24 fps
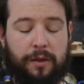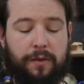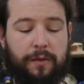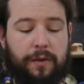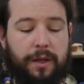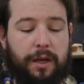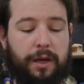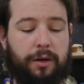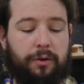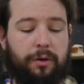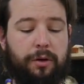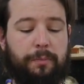
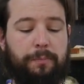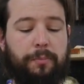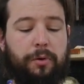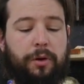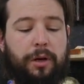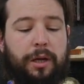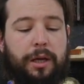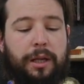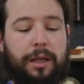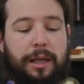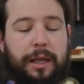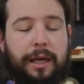Then I'm going to
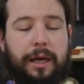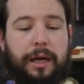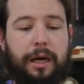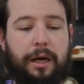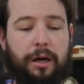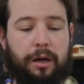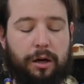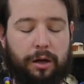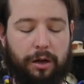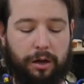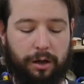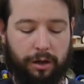put a
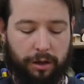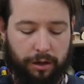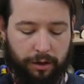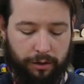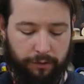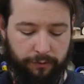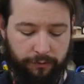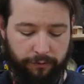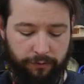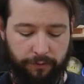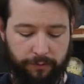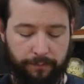layer
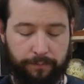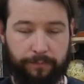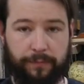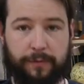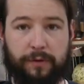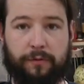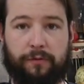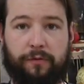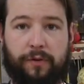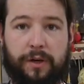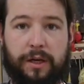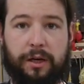of
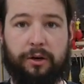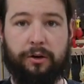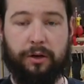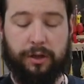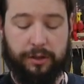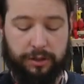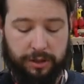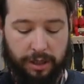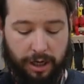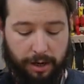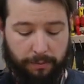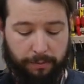veneer on
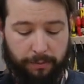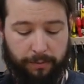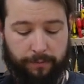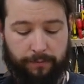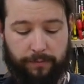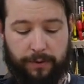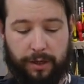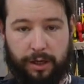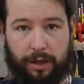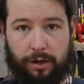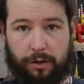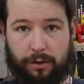top
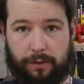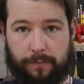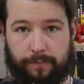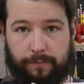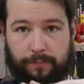that